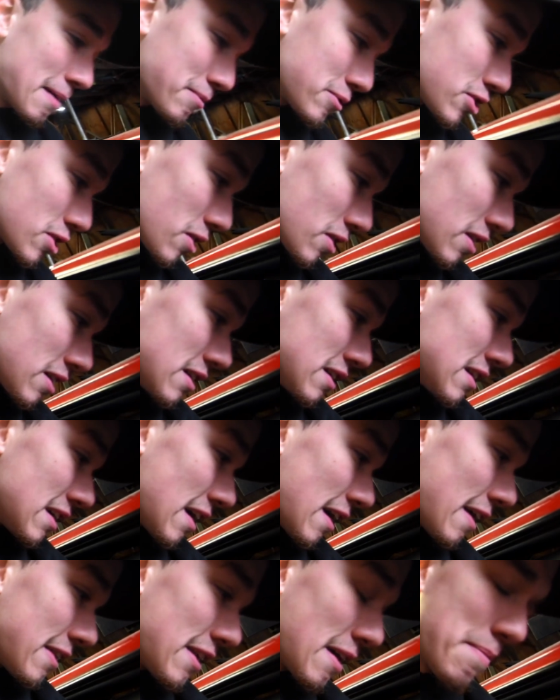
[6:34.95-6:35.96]
So
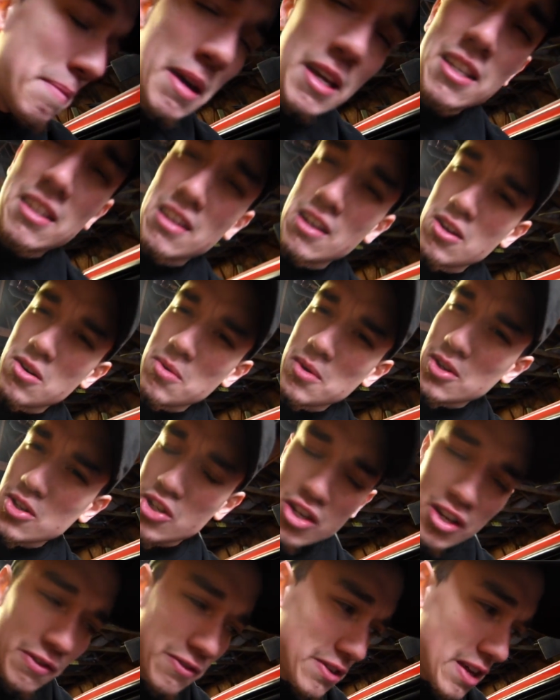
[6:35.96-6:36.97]
they make steering wheel
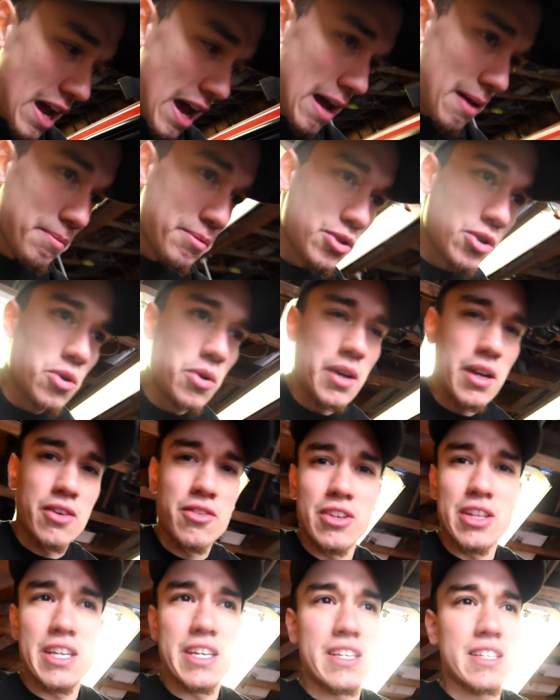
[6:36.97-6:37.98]
shift knobs, quick
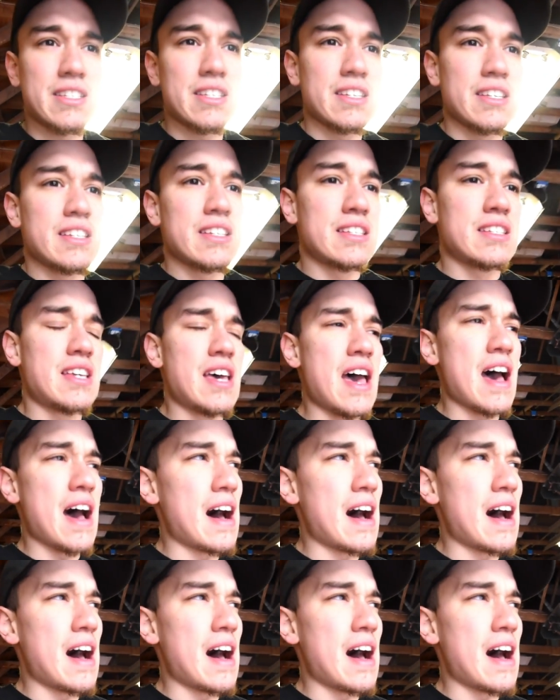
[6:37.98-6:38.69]
releases,